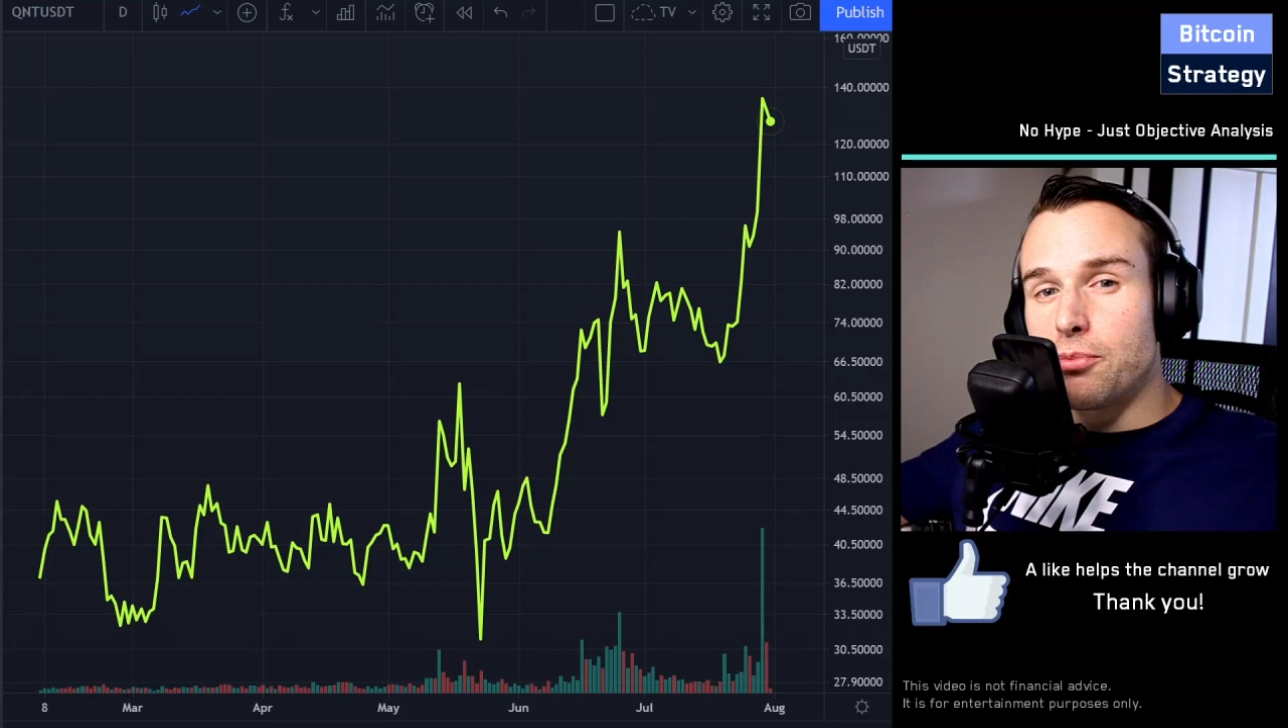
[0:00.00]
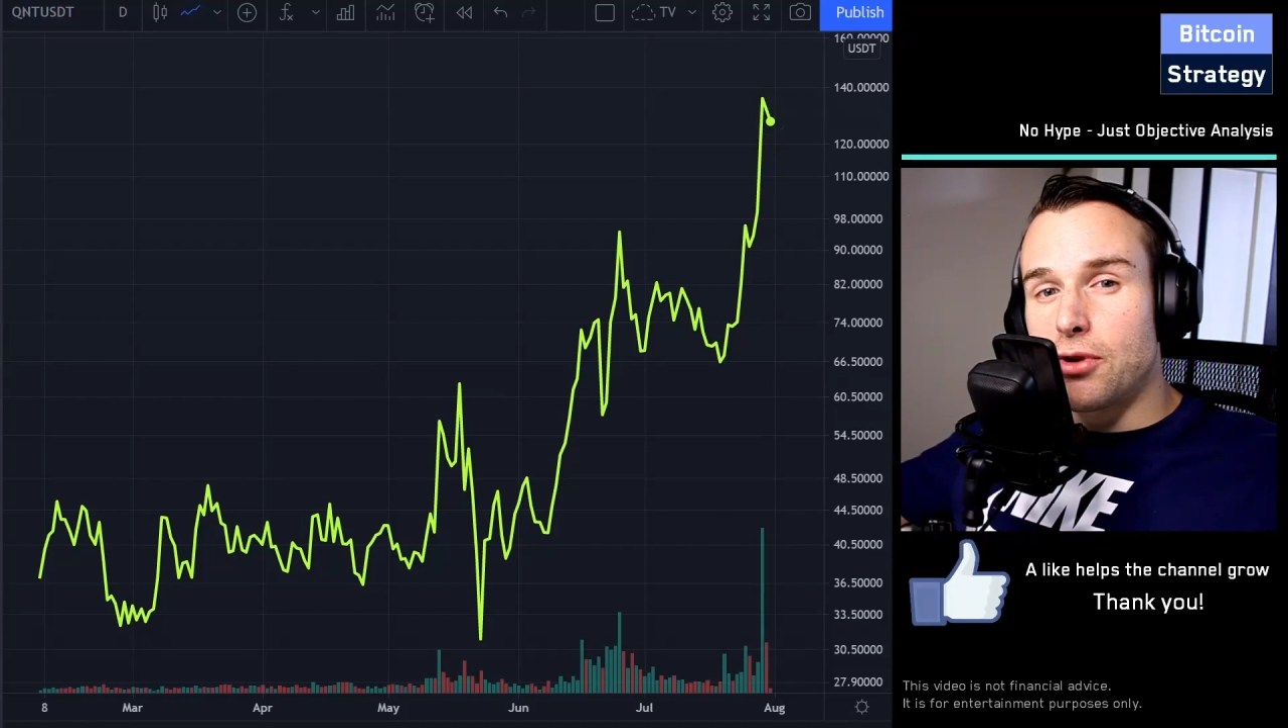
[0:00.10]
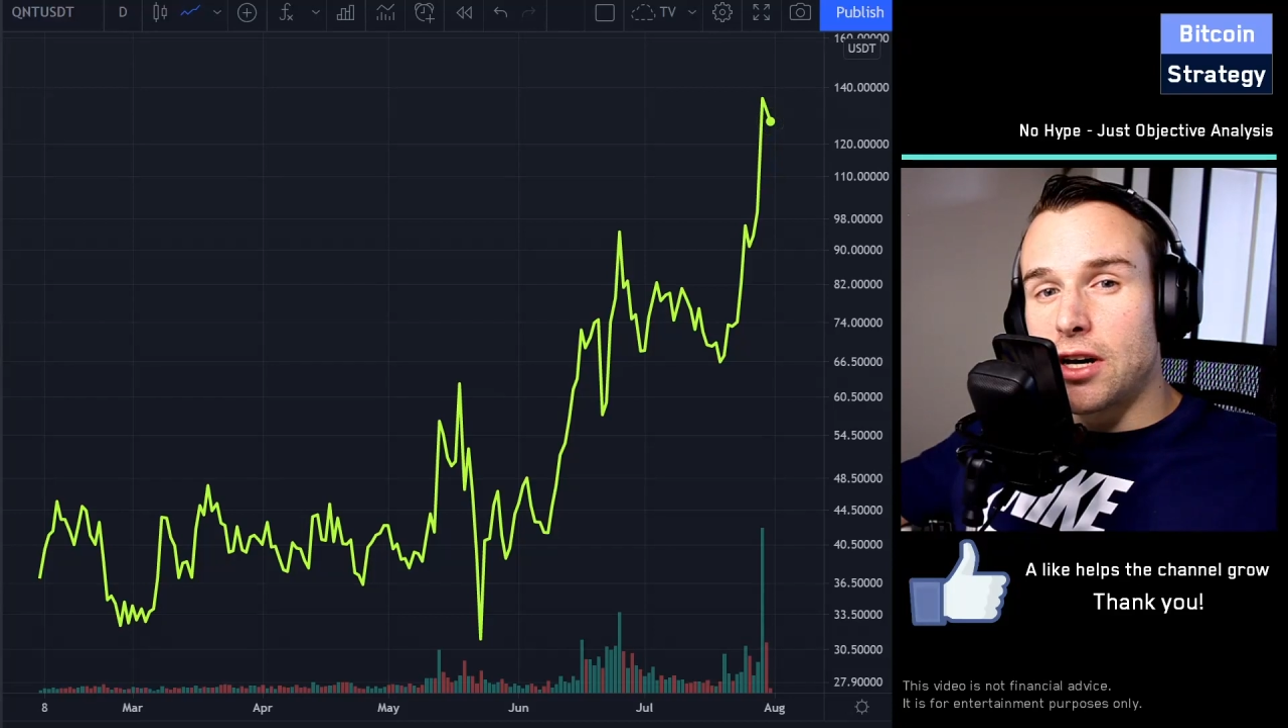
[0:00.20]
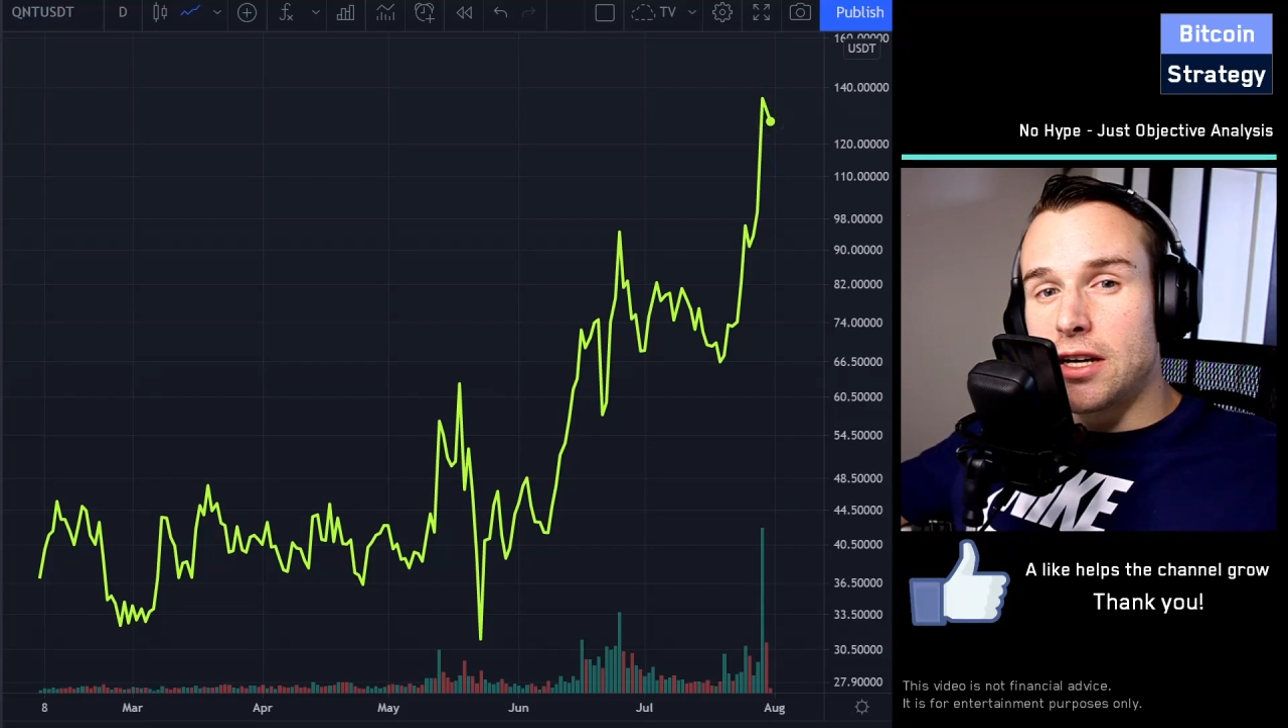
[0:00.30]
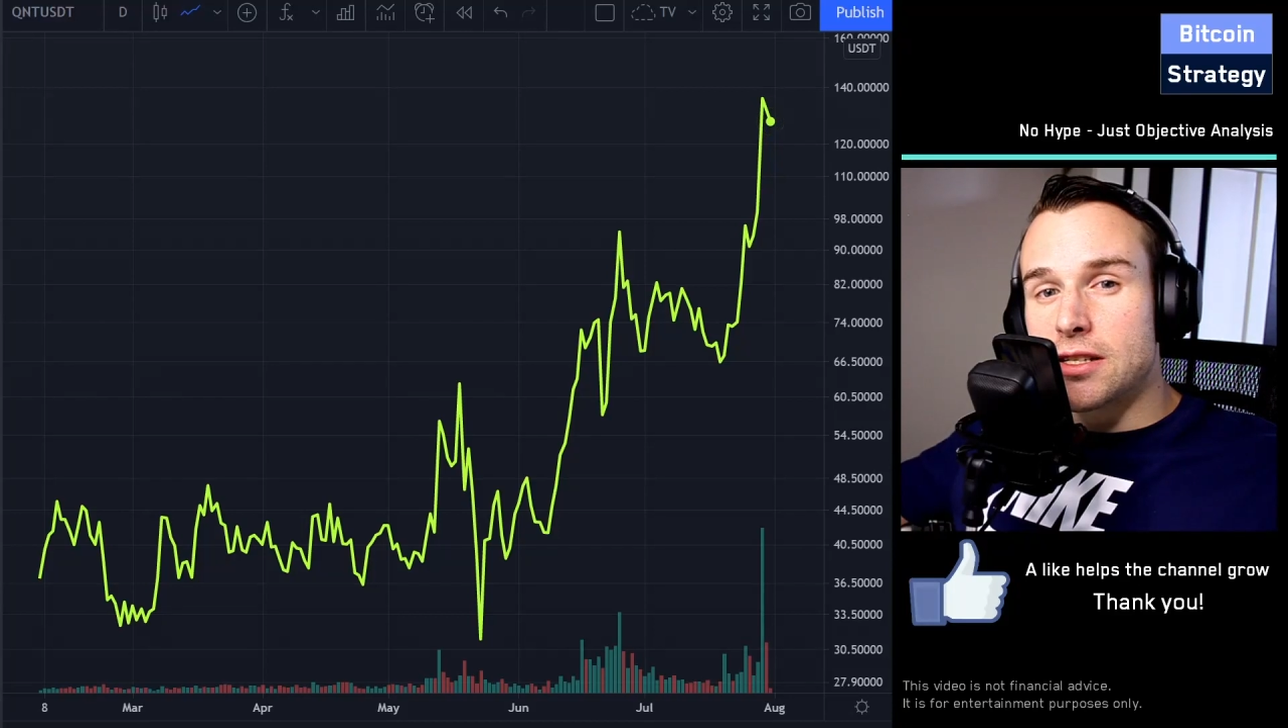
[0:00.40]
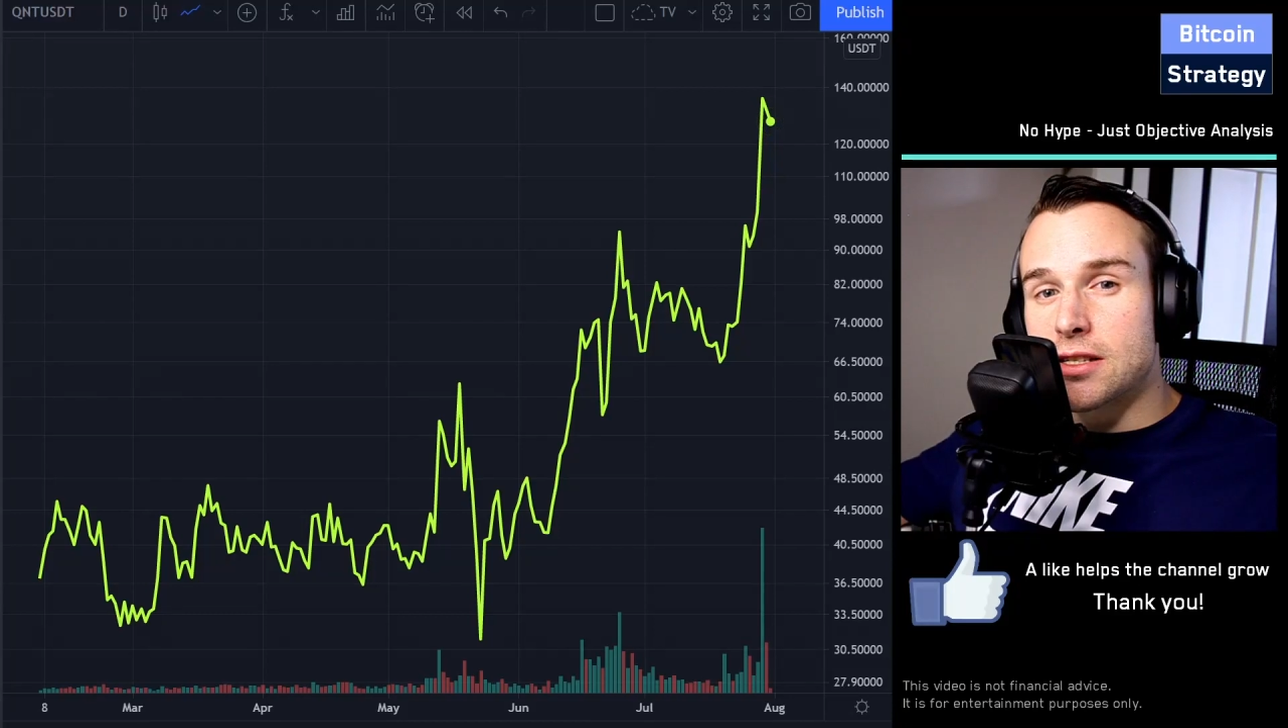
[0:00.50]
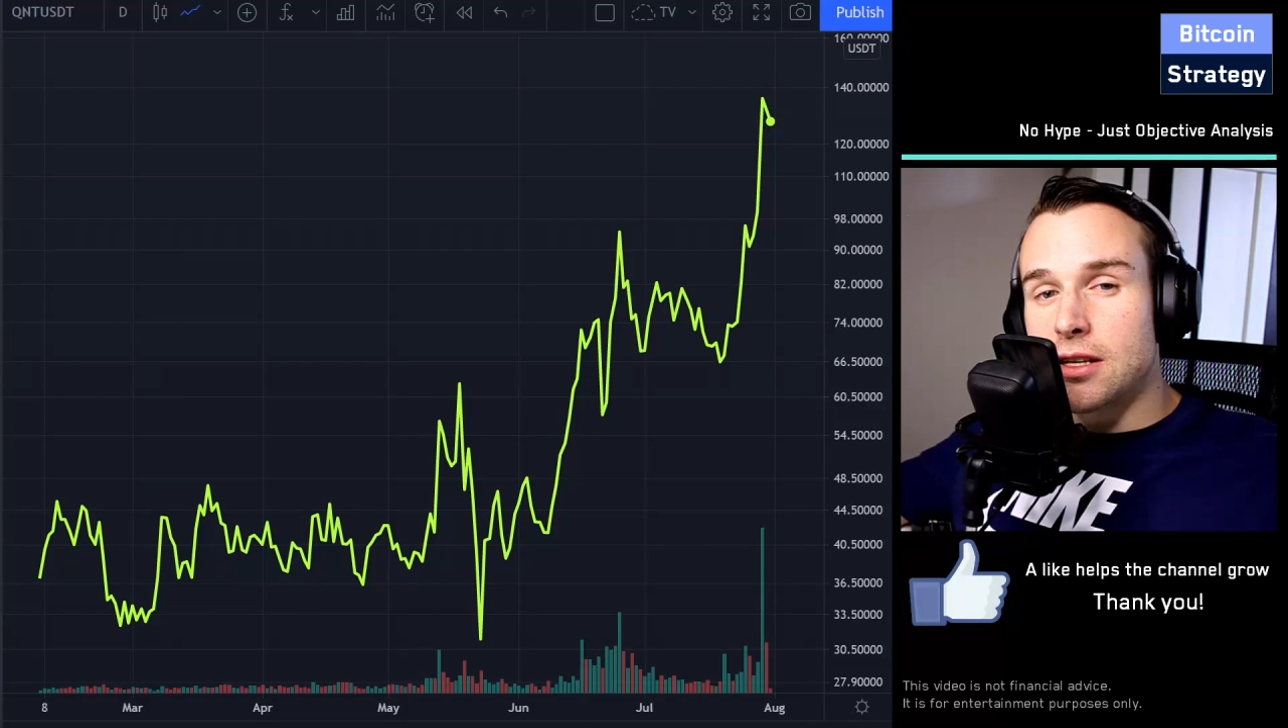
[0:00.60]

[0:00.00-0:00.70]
price